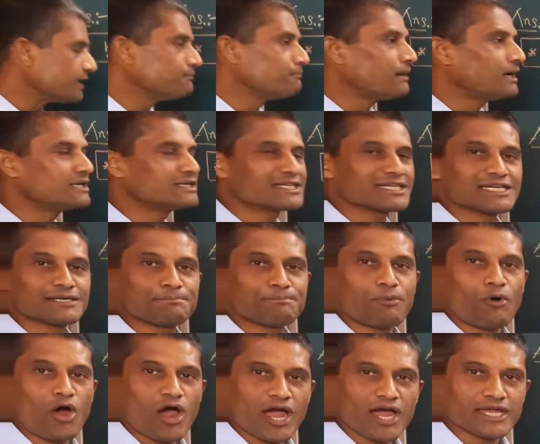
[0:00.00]
melting
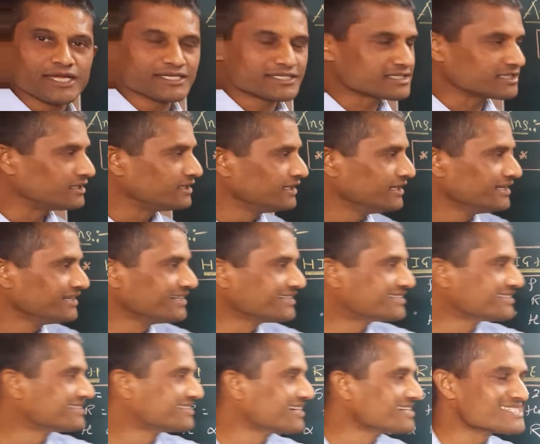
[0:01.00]
point,
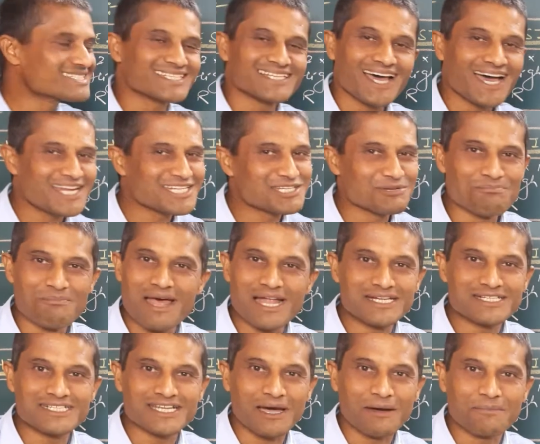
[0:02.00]
it does not
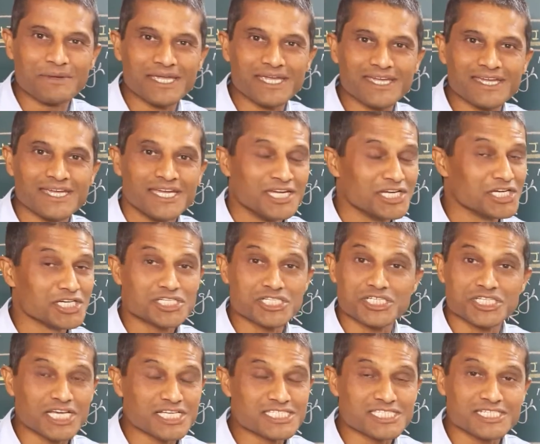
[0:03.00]
melt away. It
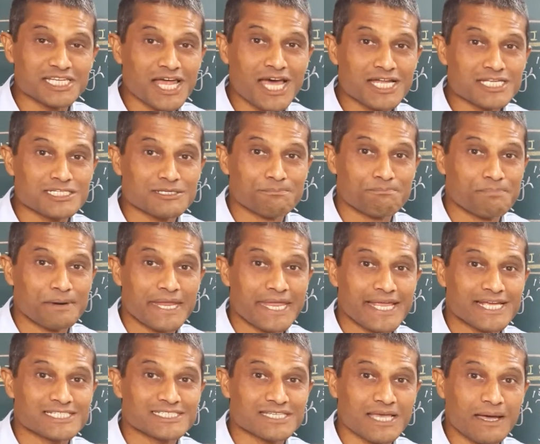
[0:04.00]
does not
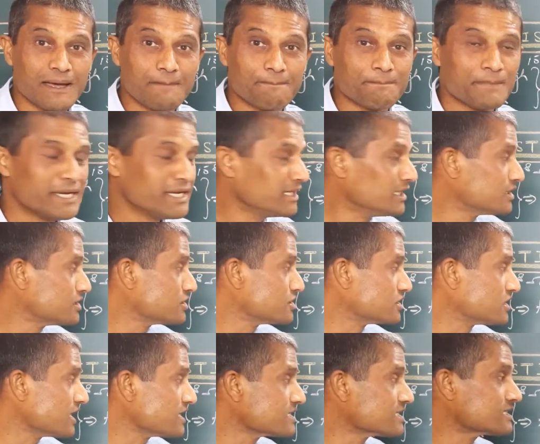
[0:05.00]
breaks up. It
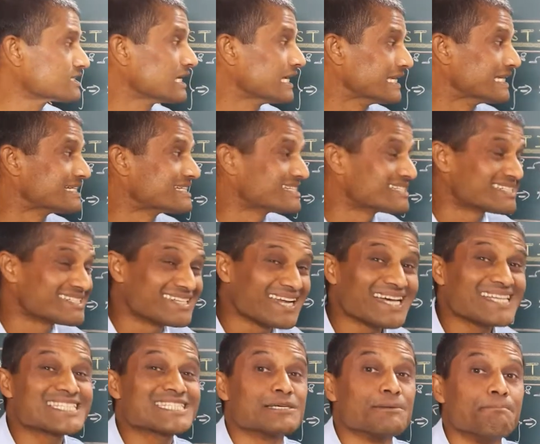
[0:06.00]
does
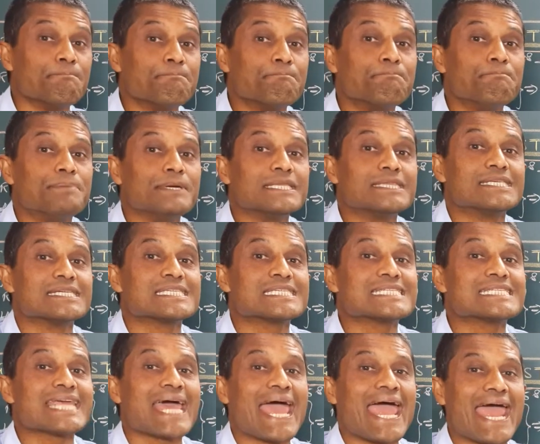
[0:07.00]

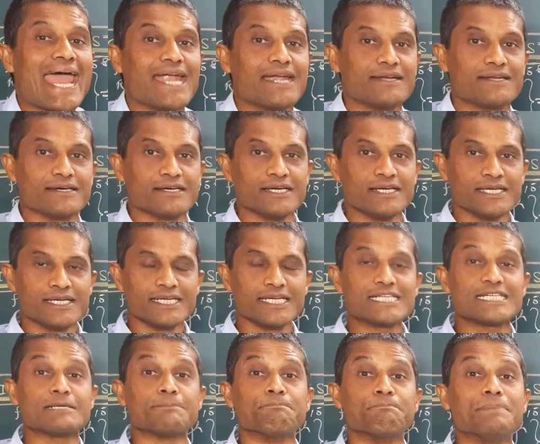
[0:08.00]
withstand,
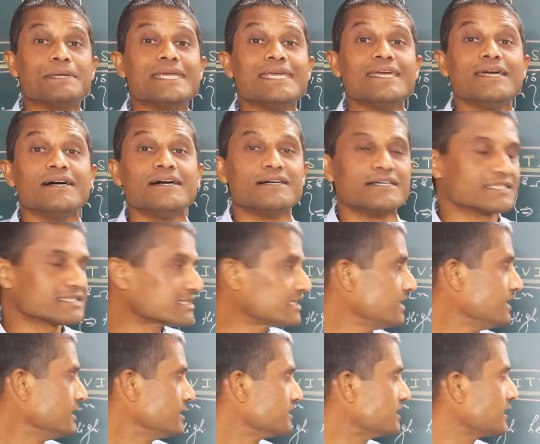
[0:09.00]
it bears
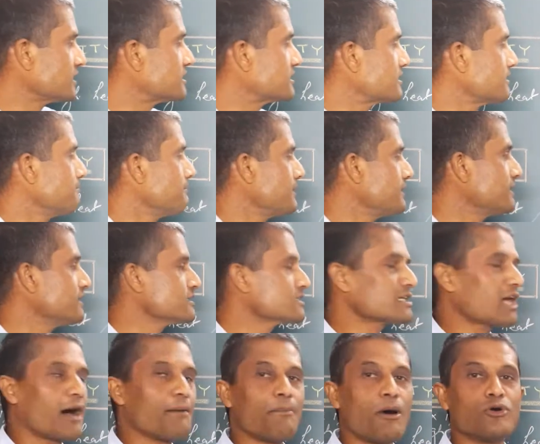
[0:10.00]
the tremendous
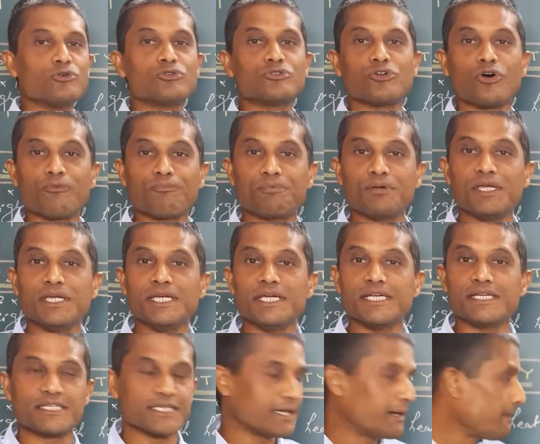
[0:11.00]
amount of
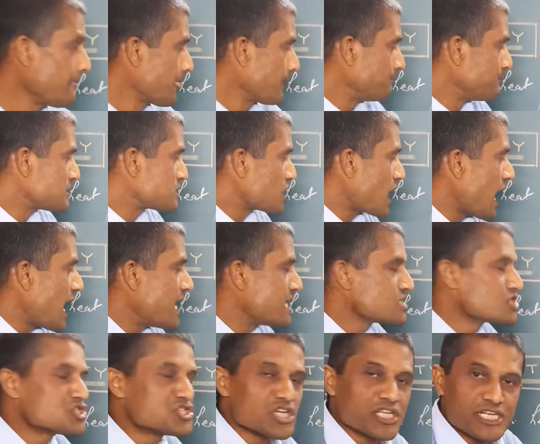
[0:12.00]
heat which has
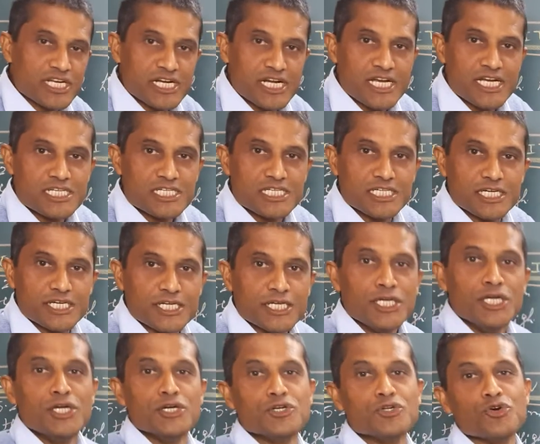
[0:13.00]
generated
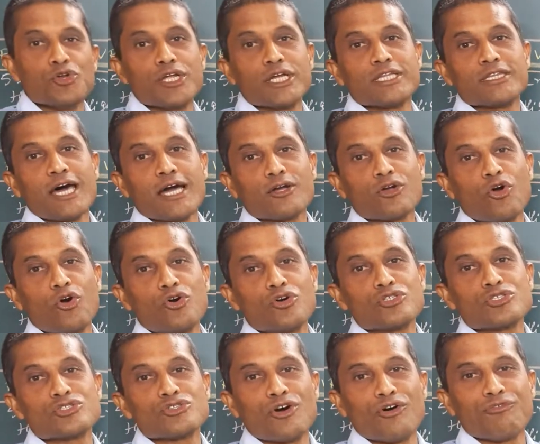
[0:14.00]
during the
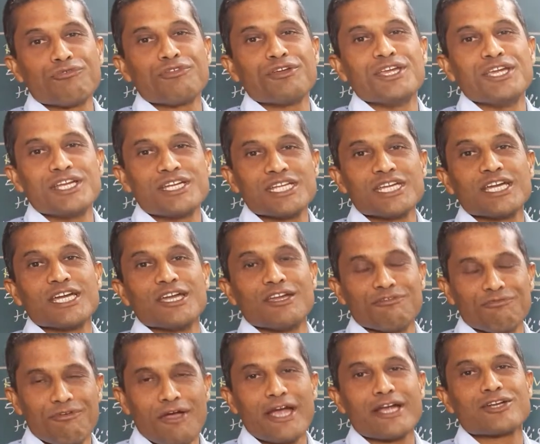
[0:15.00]
course of heating
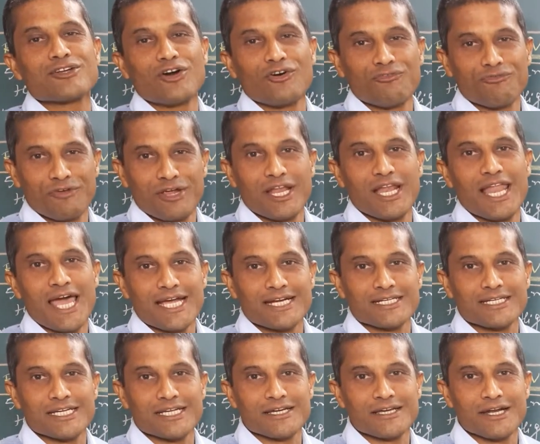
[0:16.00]
effect of
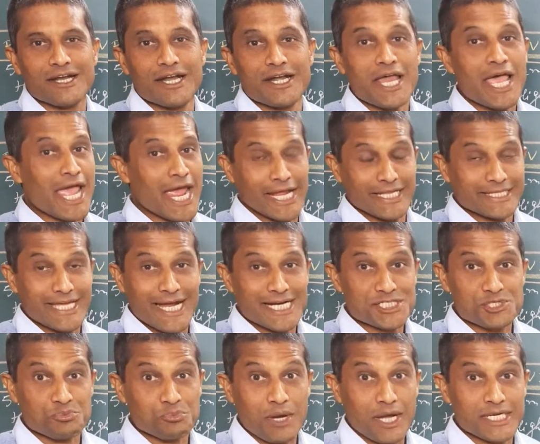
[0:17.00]
electric current, and that's
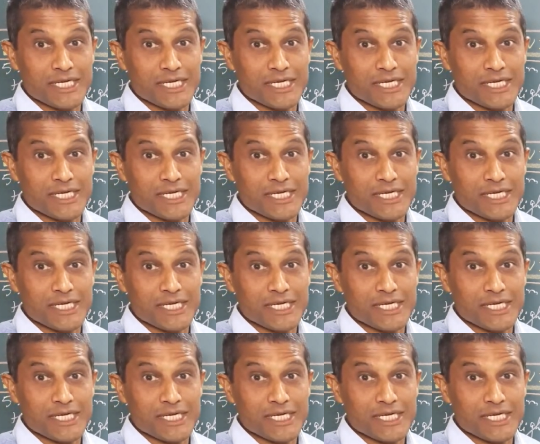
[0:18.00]
why